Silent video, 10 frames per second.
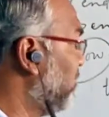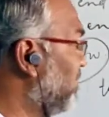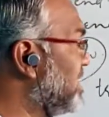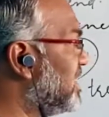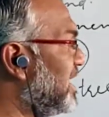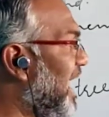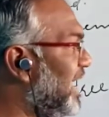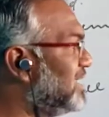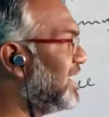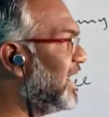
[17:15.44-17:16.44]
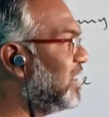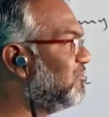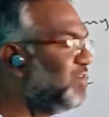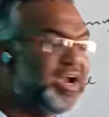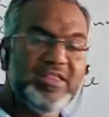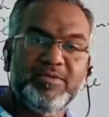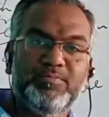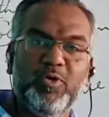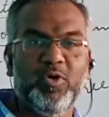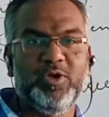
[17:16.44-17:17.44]
when the night had veiled the
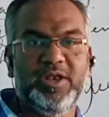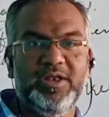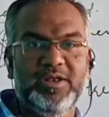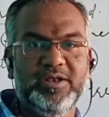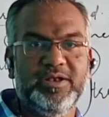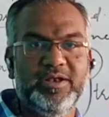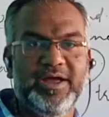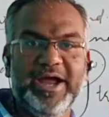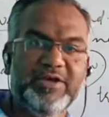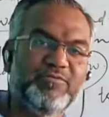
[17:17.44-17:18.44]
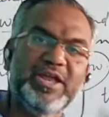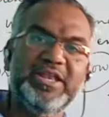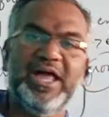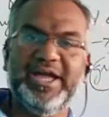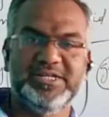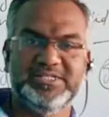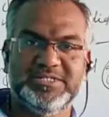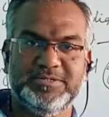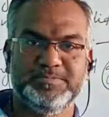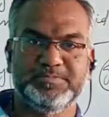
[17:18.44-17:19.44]
pole. And one night,
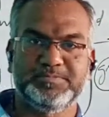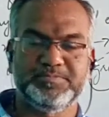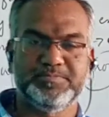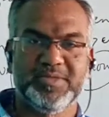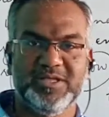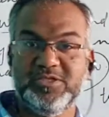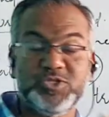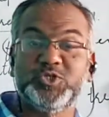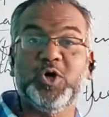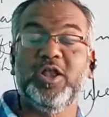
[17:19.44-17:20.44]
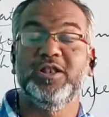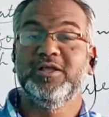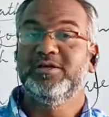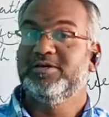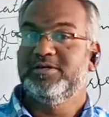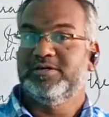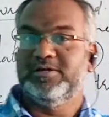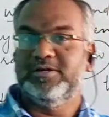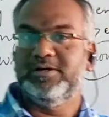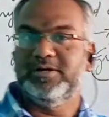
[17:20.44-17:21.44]
this is all
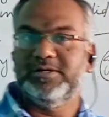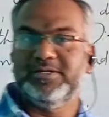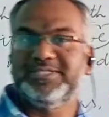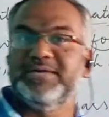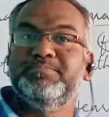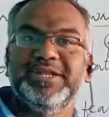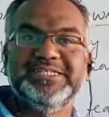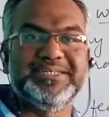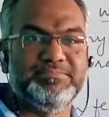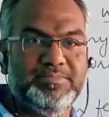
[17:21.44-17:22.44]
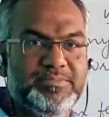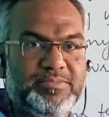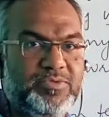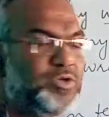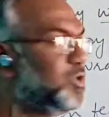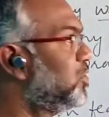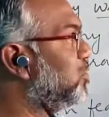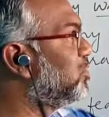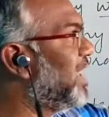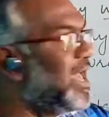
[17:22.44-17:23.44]
symbolism.
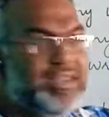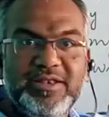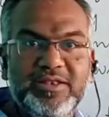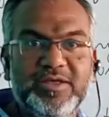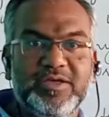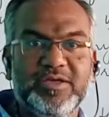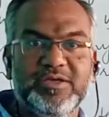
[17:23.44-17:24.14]
You can